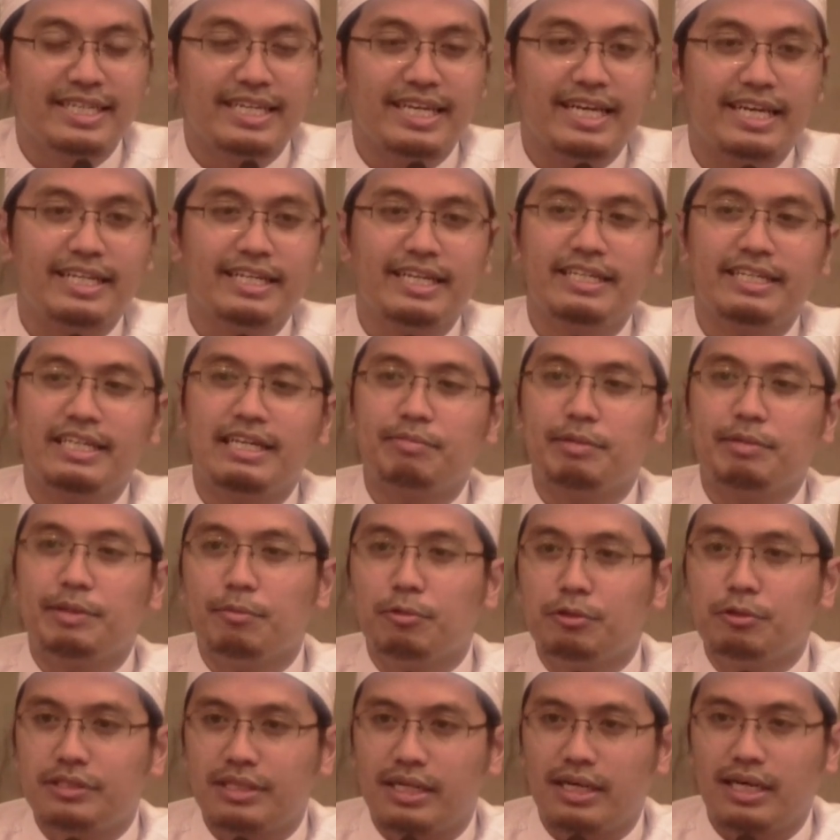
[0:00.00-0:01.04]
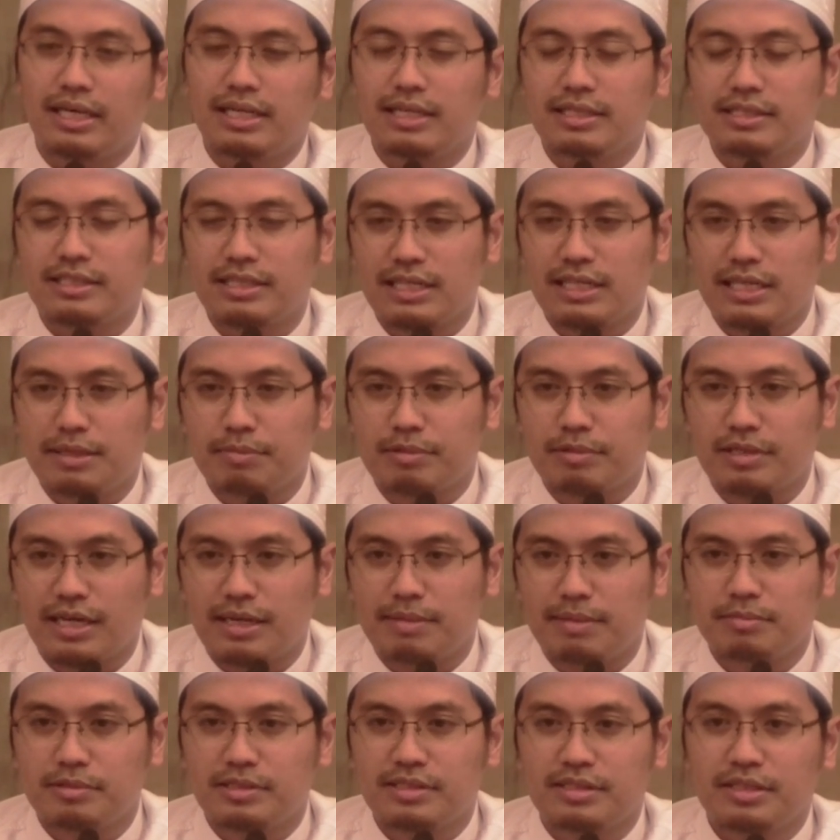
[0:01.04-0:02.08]
And then Nabi Musa alayhi salam
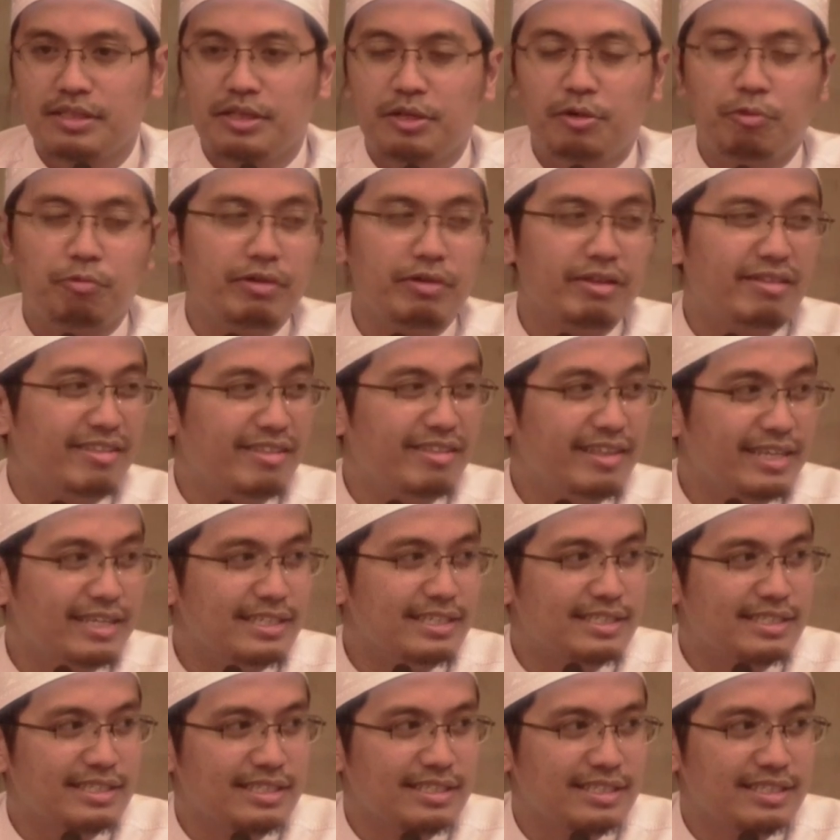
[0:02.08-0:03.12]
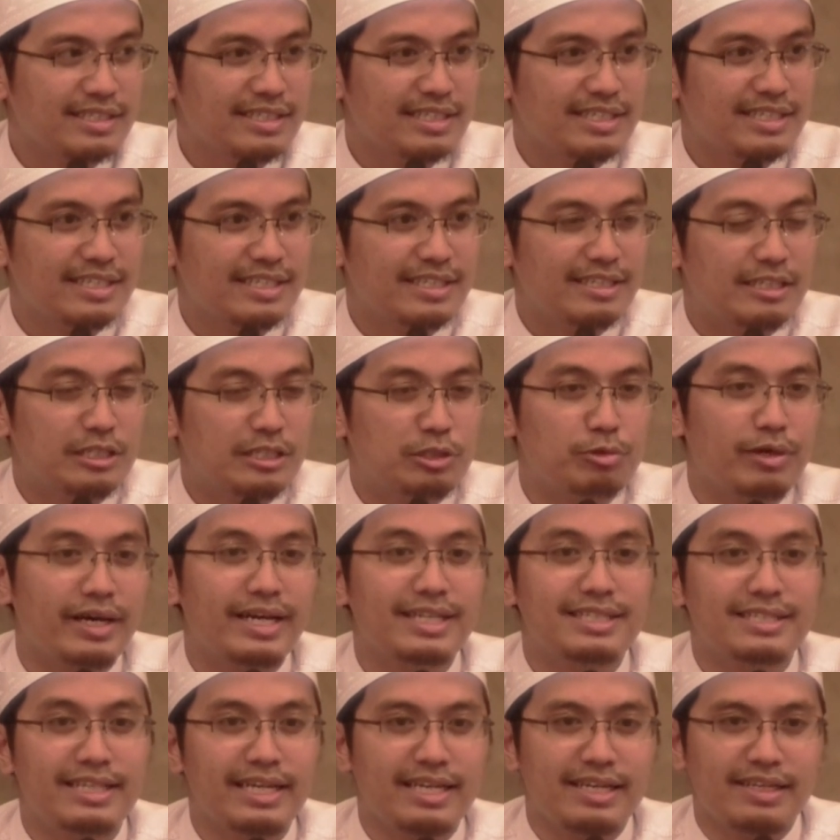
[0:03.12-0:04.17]
comes with this to
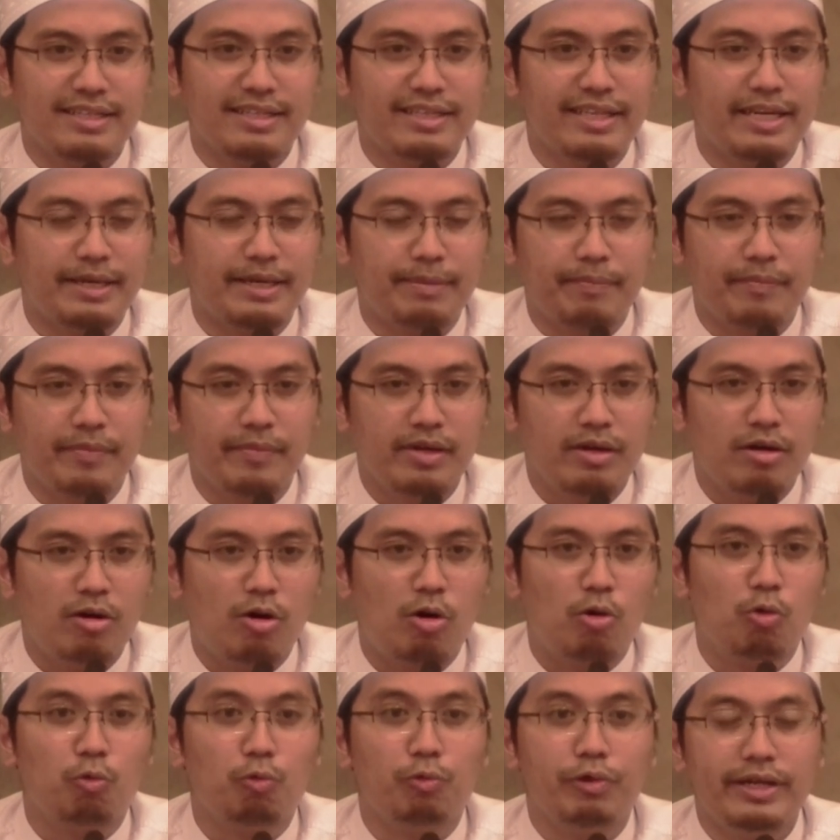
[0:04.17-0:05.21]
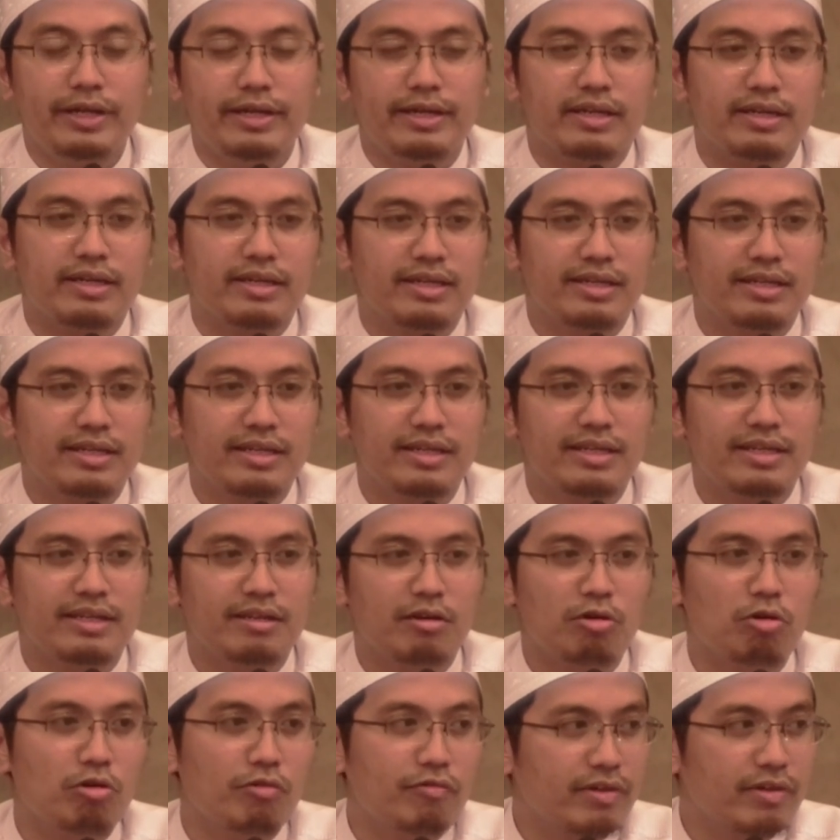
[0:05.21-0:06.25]
attack them or win
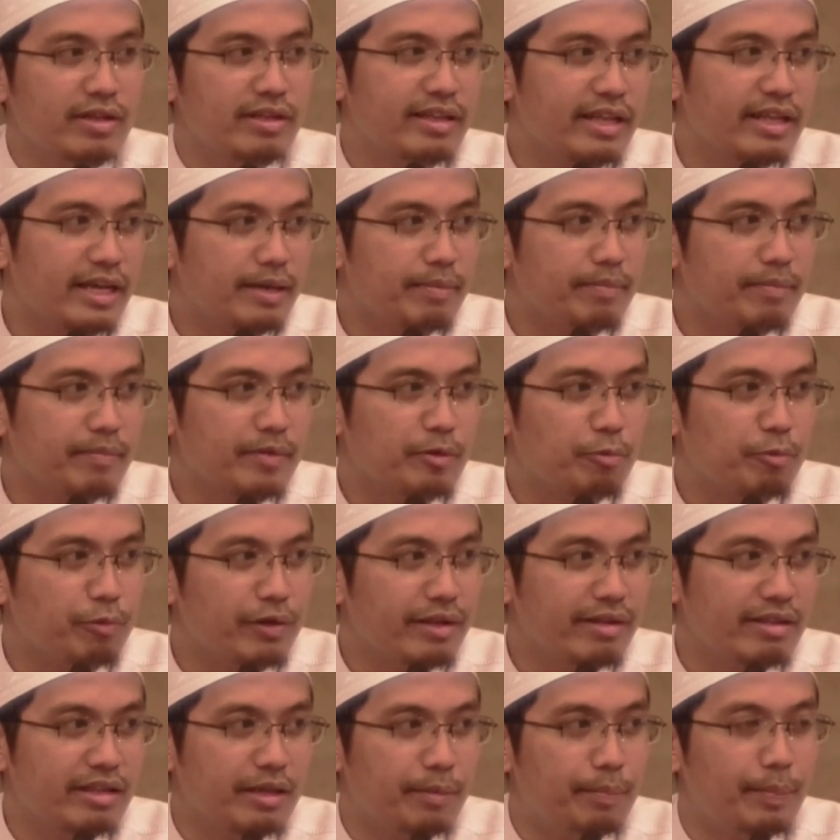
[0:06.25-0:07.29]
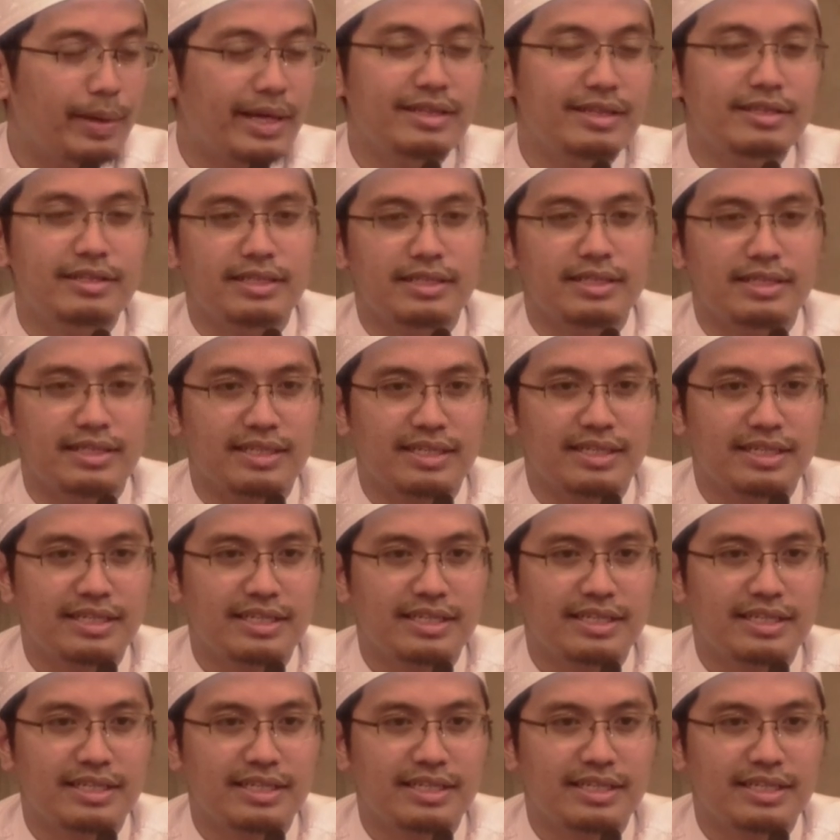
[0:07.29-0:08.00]
over them, win the battle